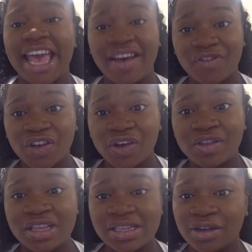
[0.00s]
after
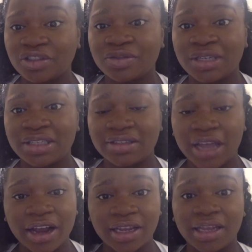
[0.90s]
the surgery
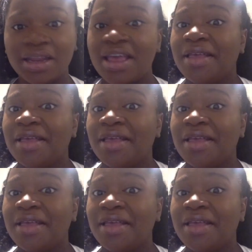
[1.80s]
started,